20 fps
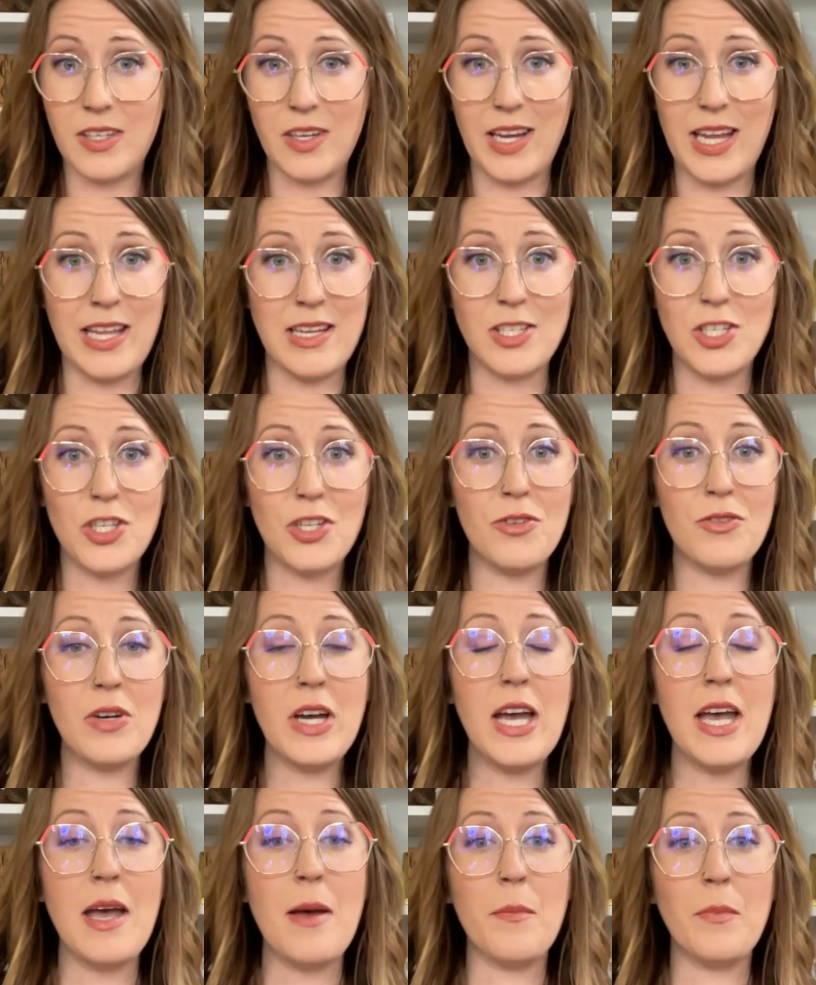into,
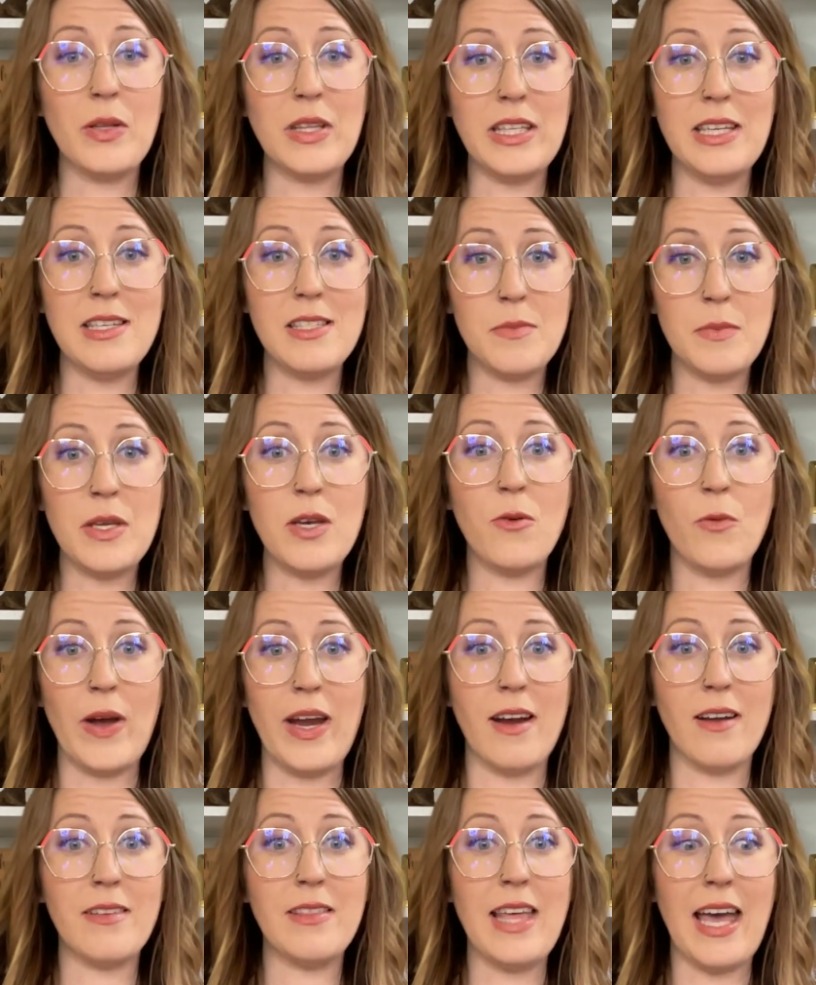please be
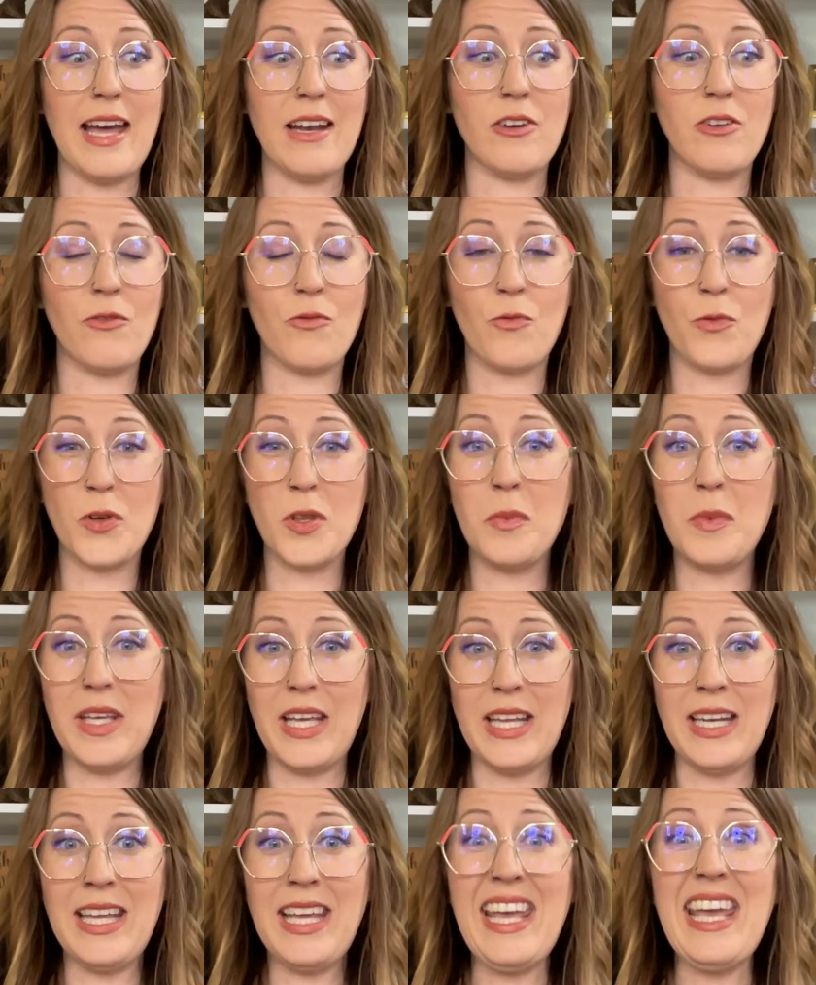aware that for the
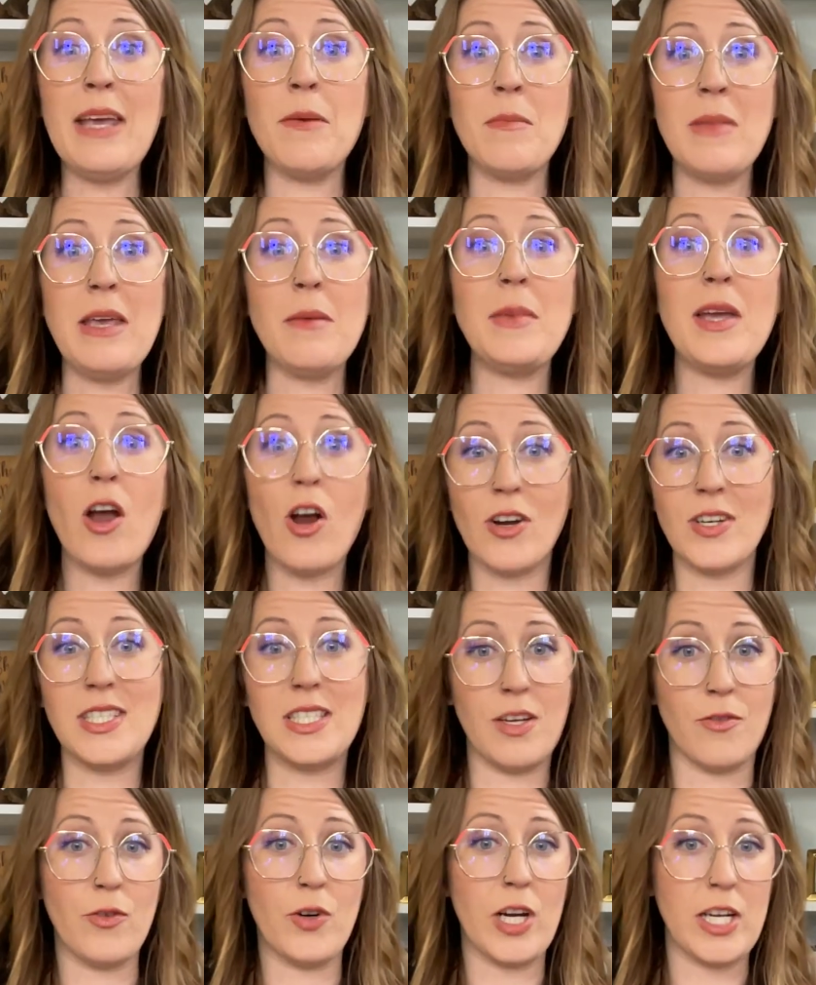beginning, it may be hard to
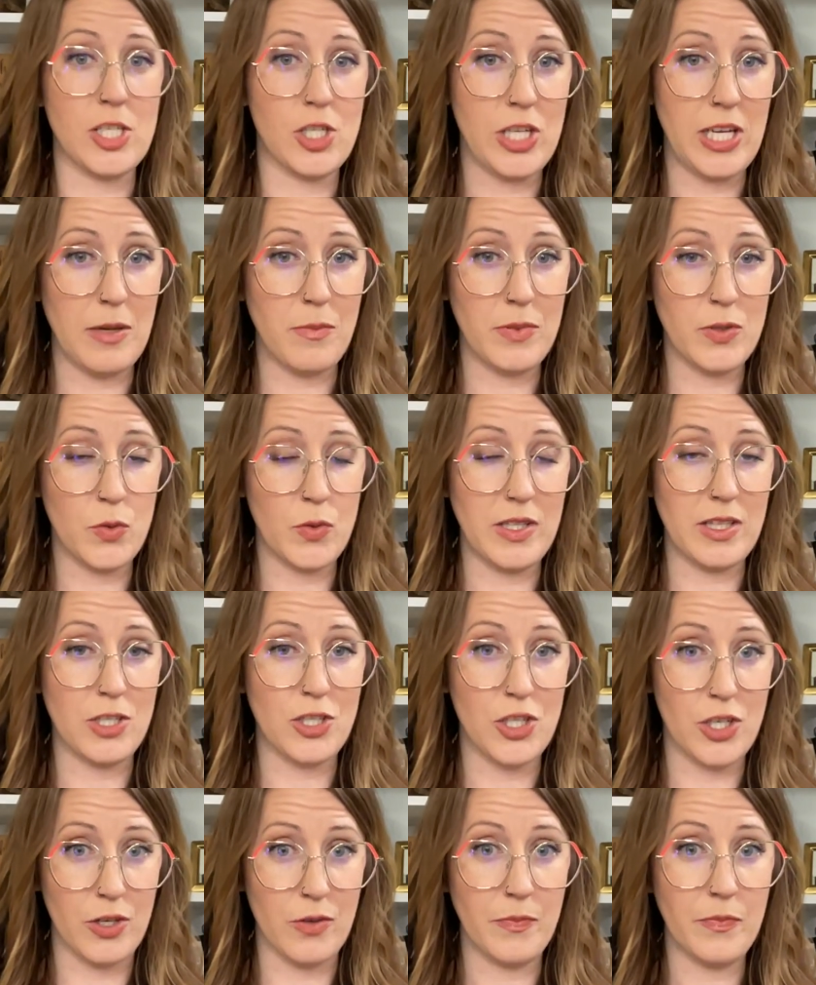differentiate between the
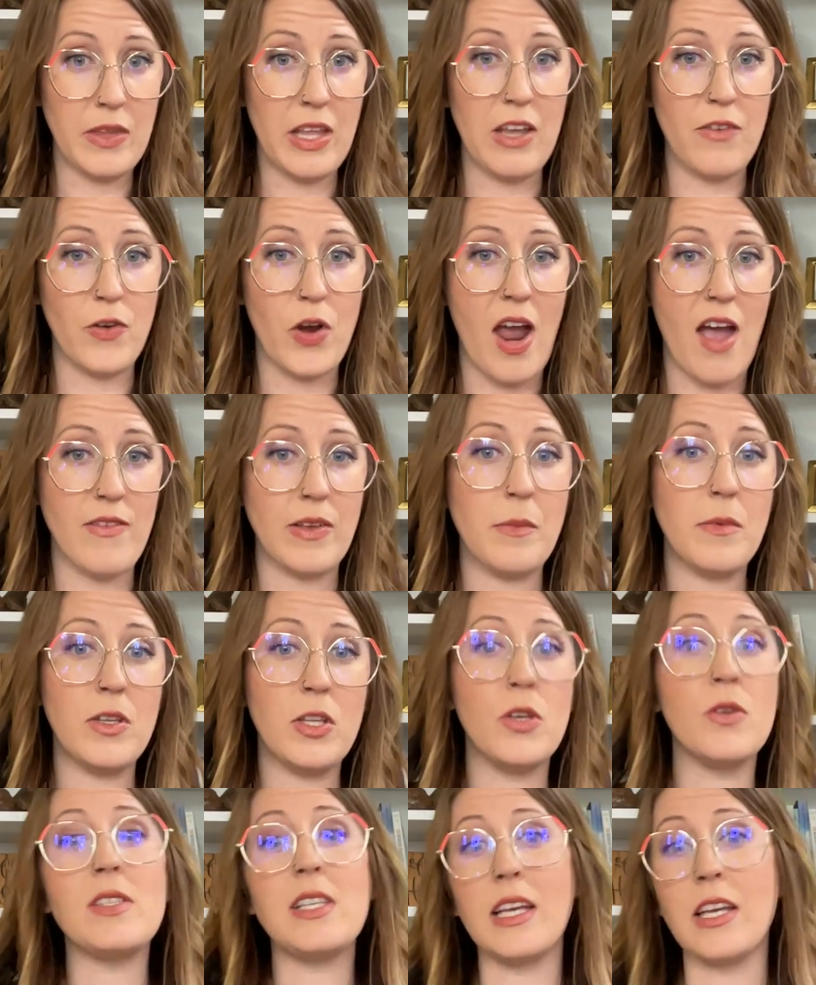two if you're
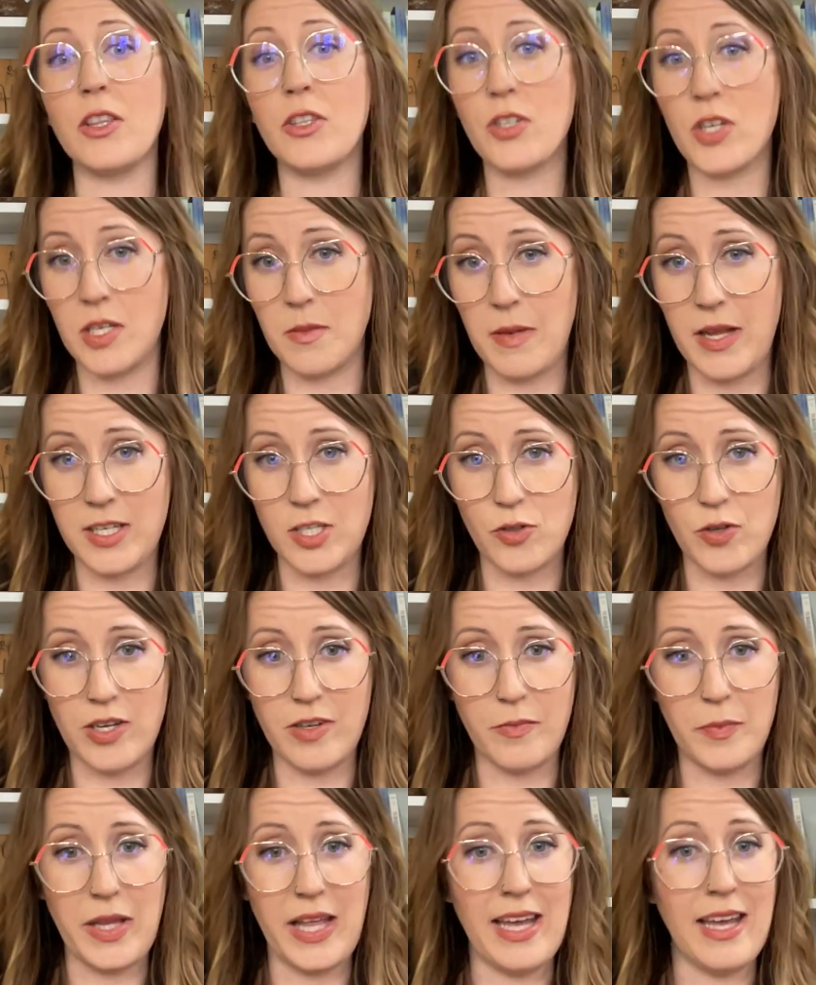using it during
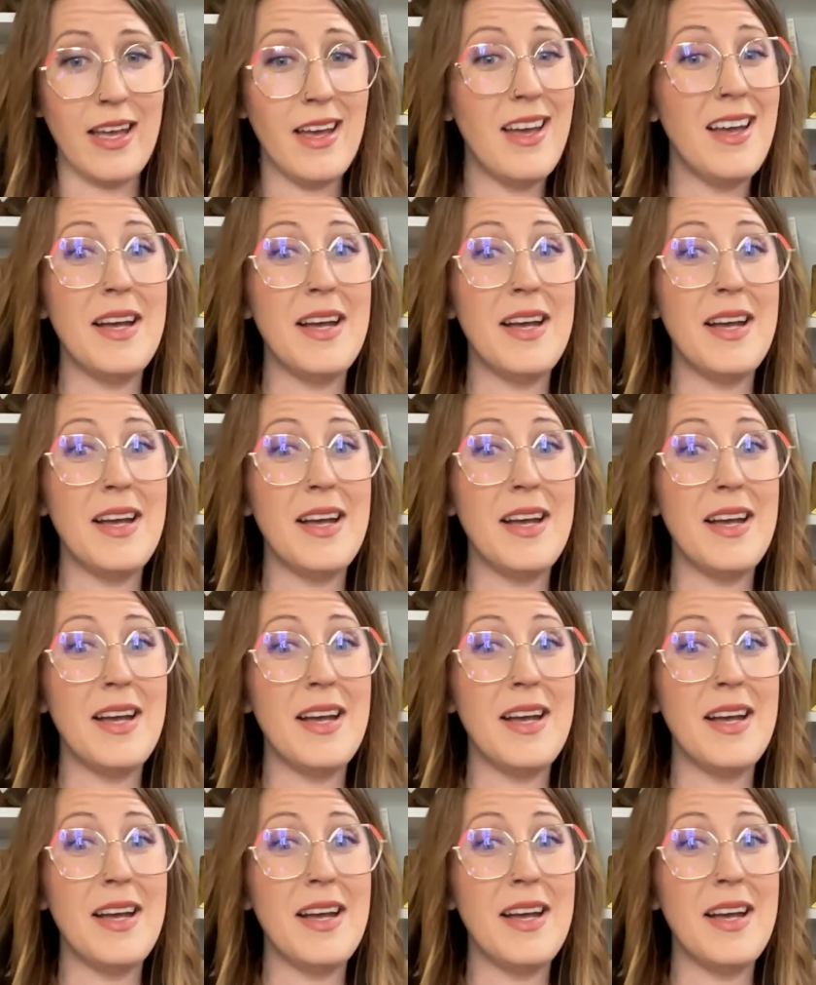penetrative play.